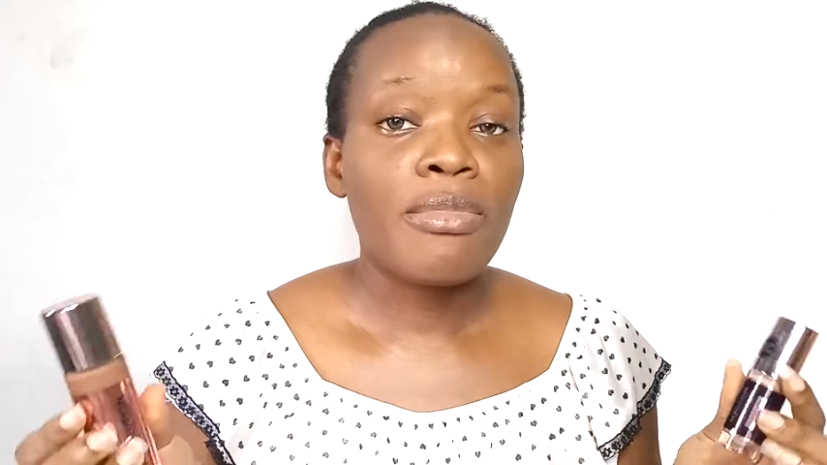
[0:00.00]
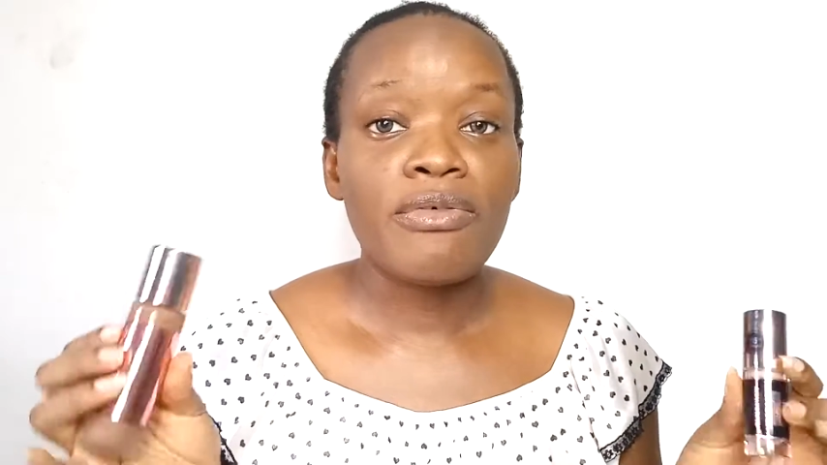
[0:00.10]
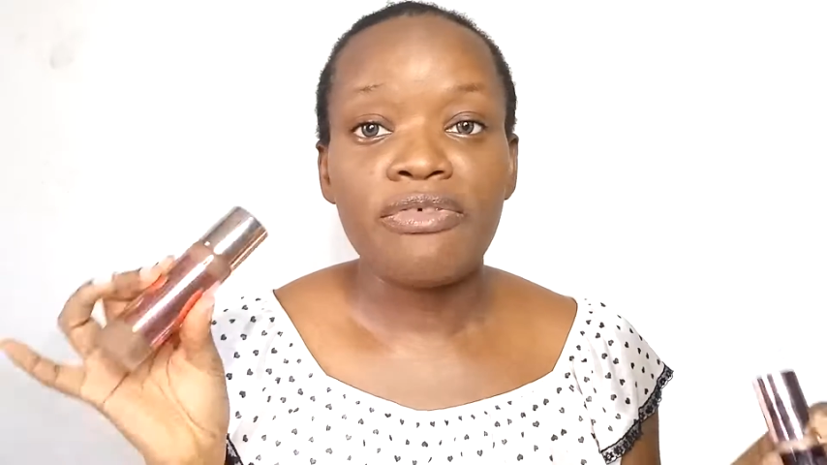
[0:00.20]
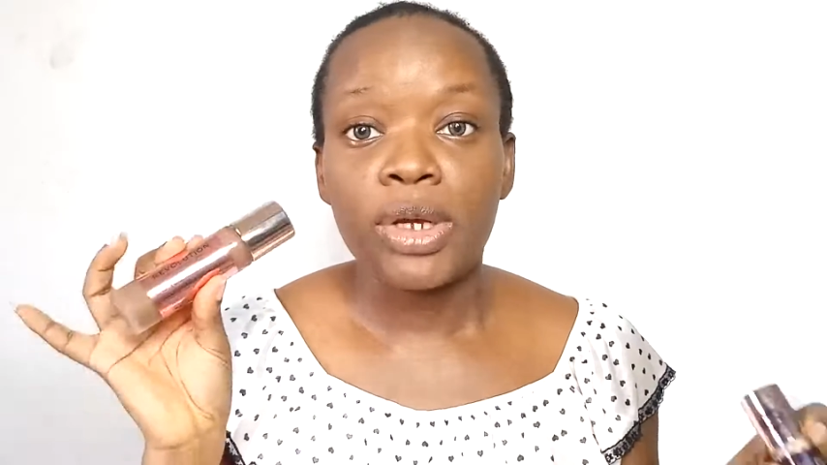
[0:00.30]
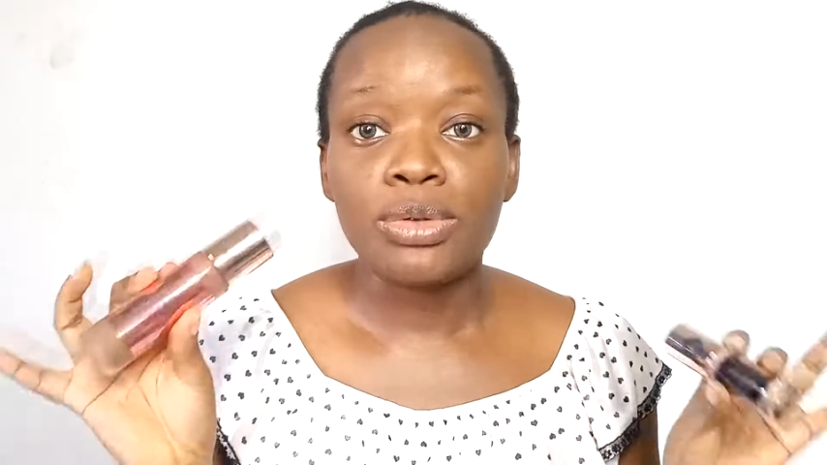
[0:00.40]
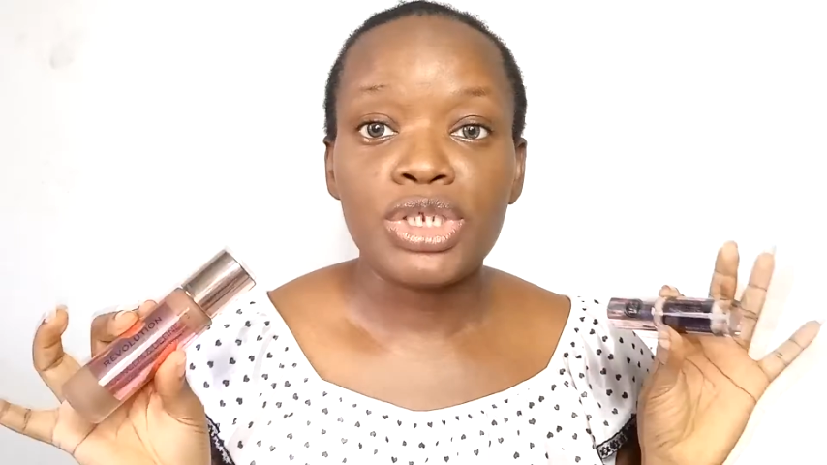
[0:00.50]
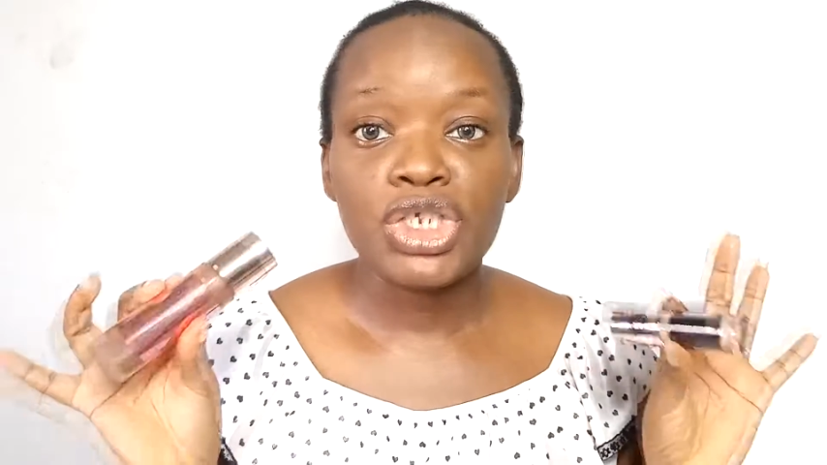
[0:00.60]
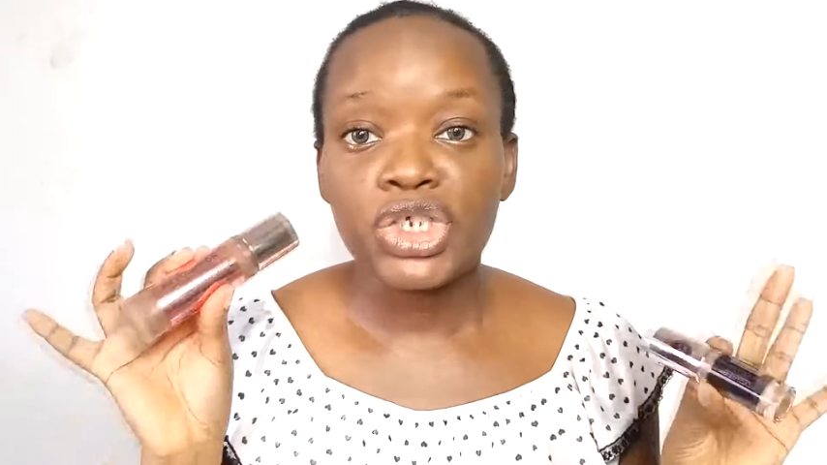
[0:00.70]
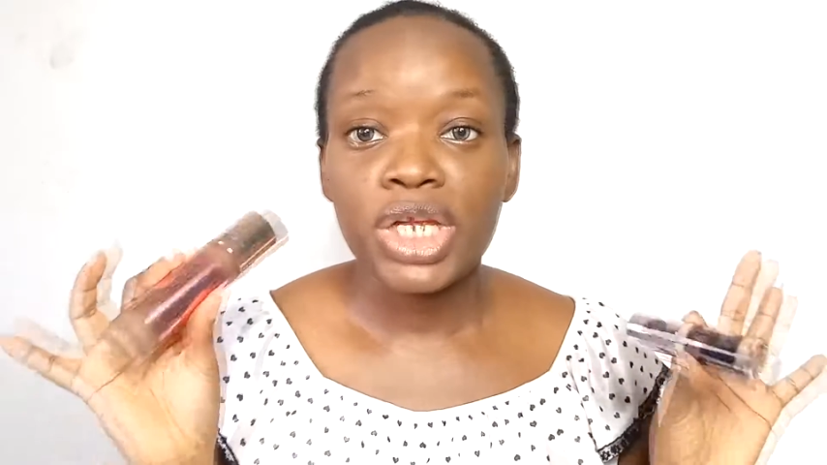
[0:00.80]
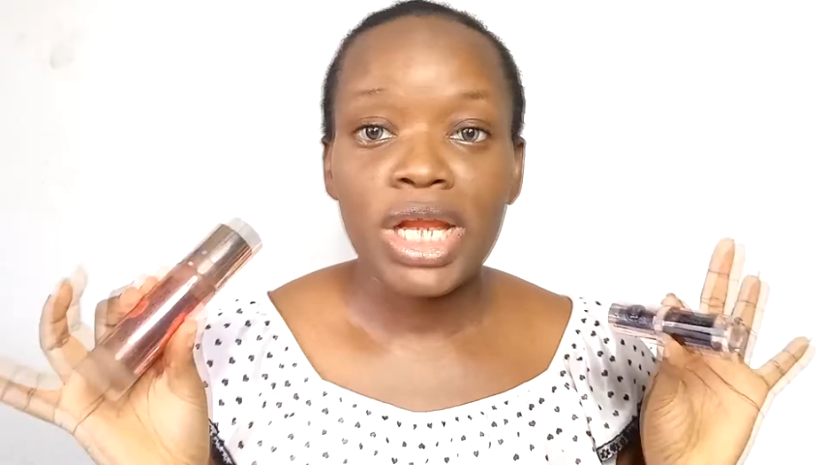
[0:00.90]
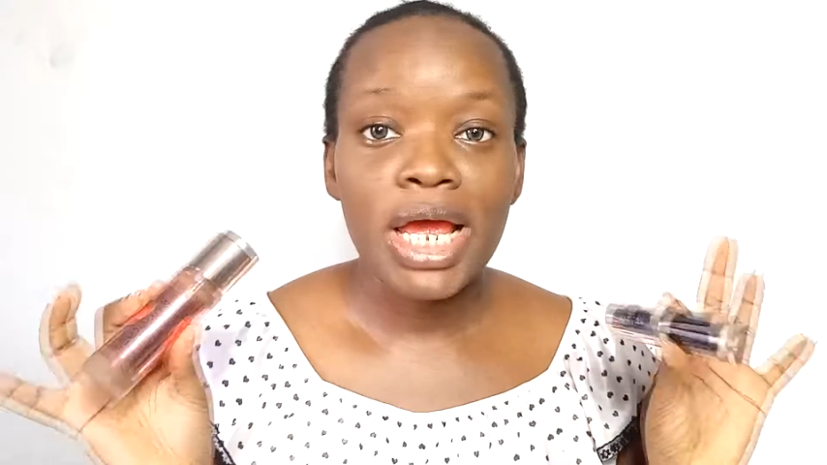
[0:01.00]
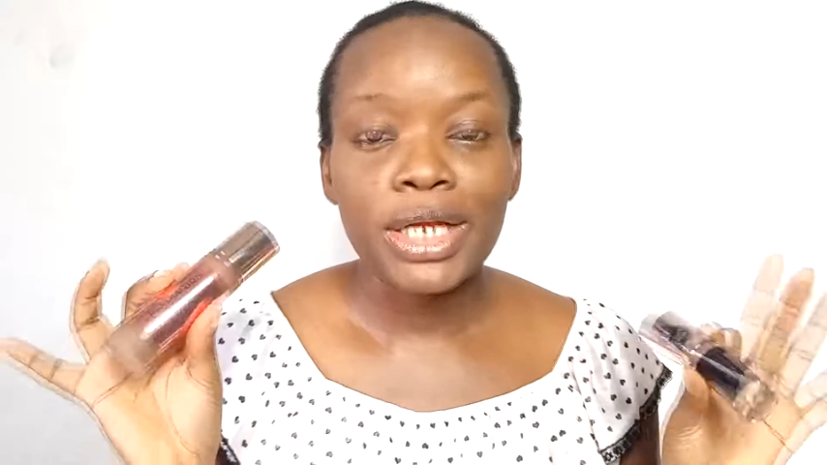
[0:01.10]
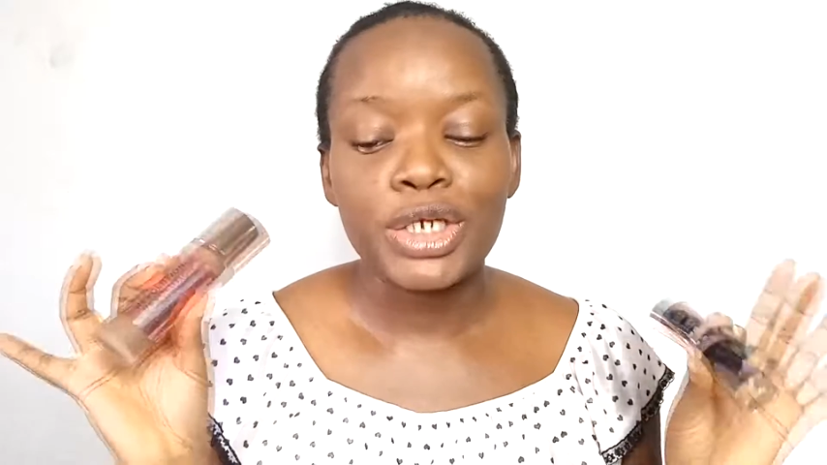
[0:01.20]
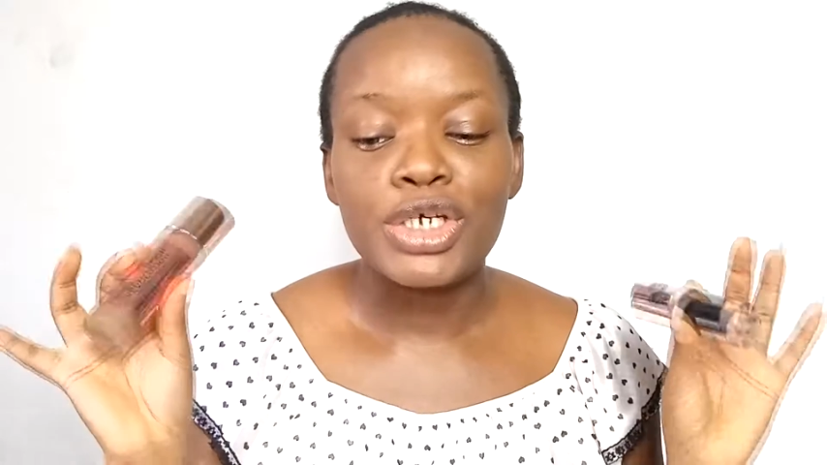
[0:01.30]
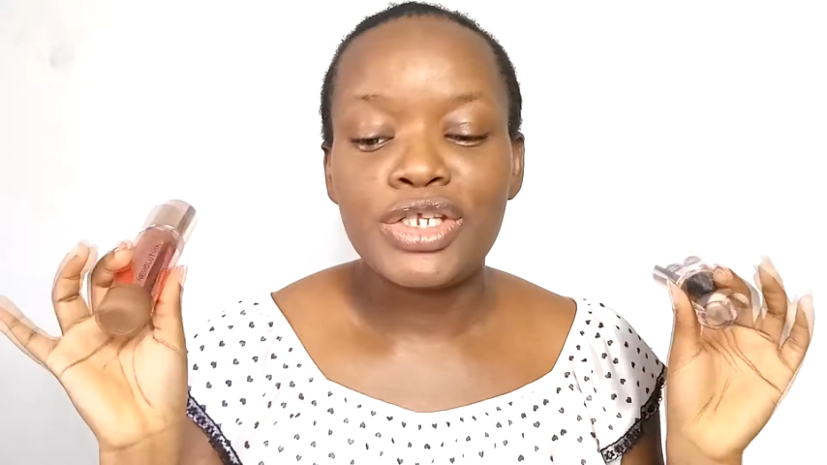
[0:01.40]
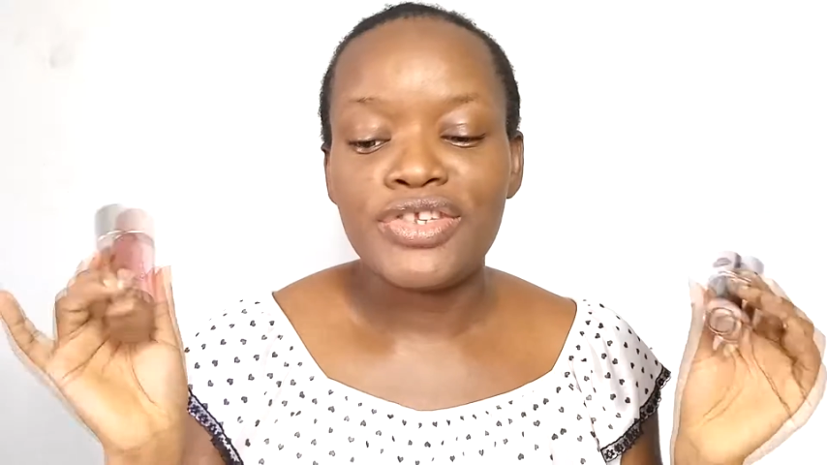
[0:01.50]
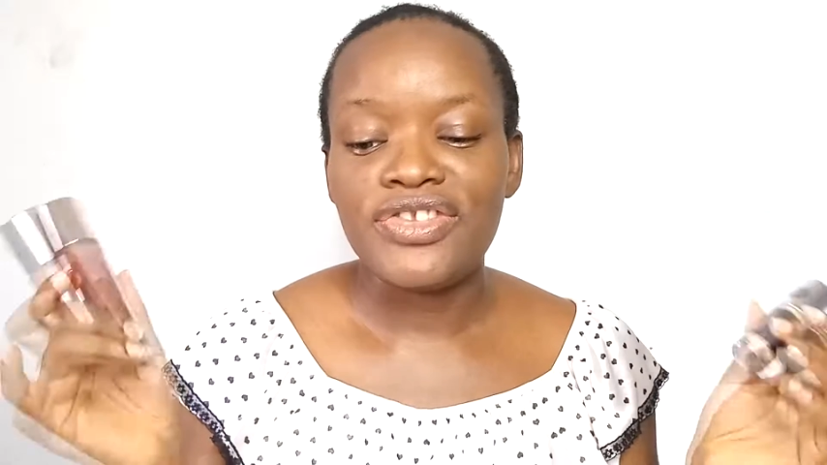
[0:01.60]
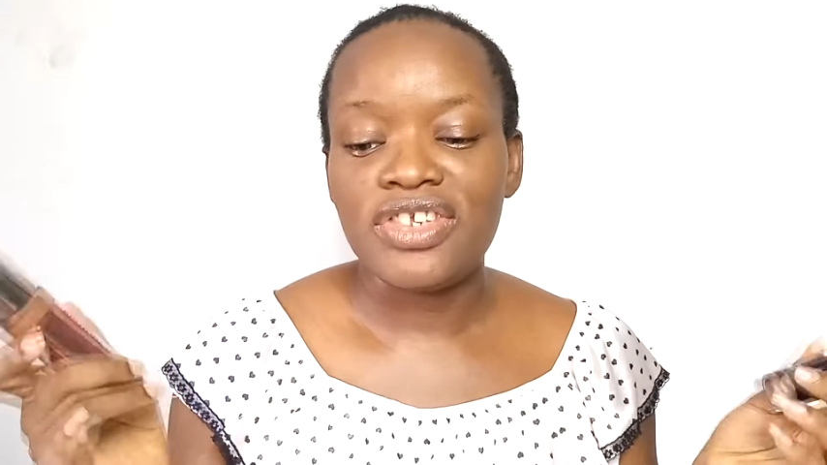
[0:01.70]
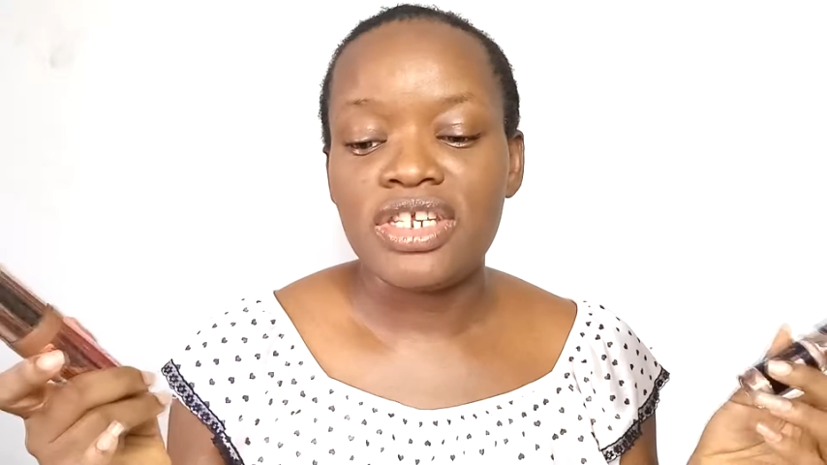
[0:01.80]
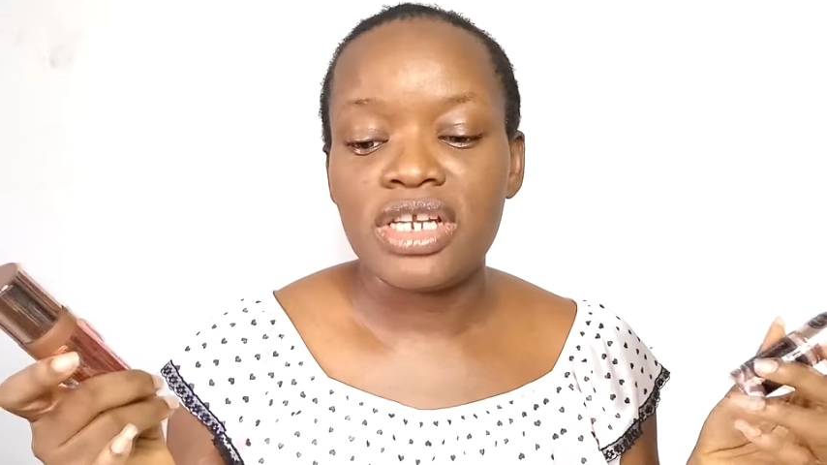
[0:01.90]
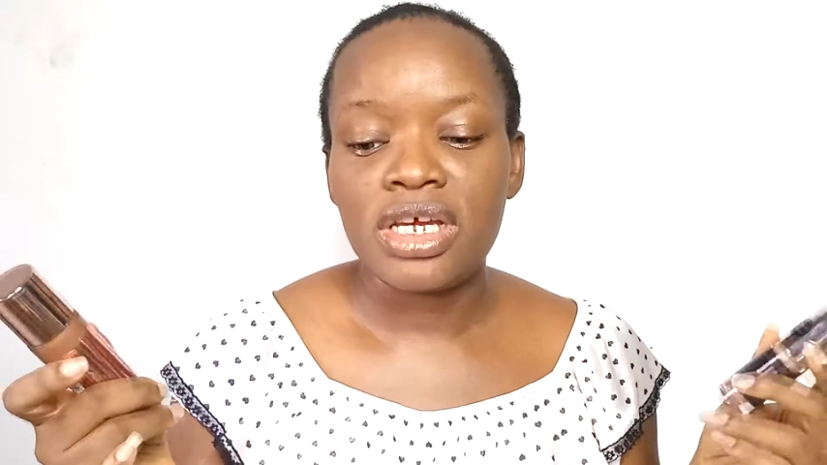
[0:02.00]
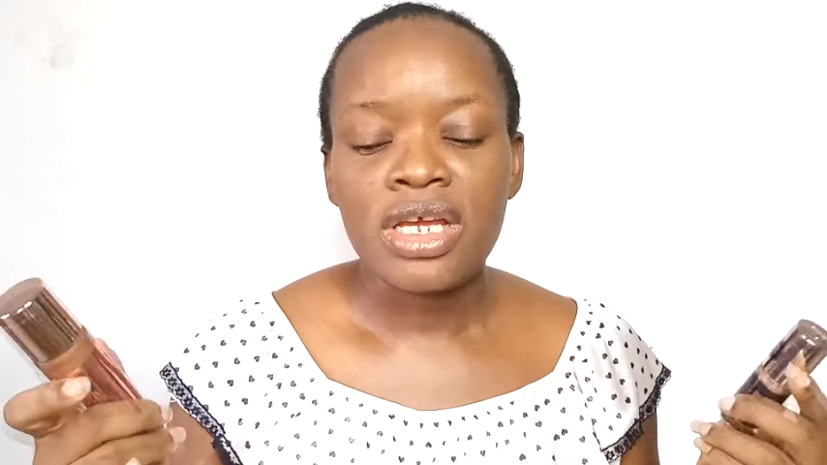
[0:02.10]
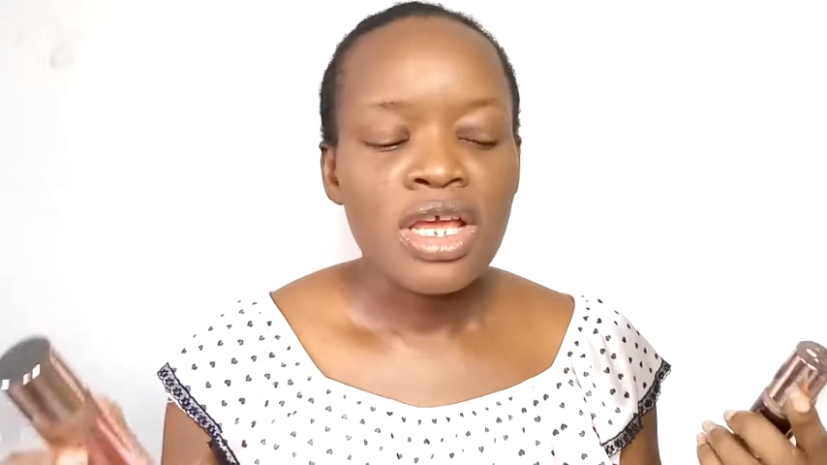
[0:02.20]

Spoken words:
foundation and concealer.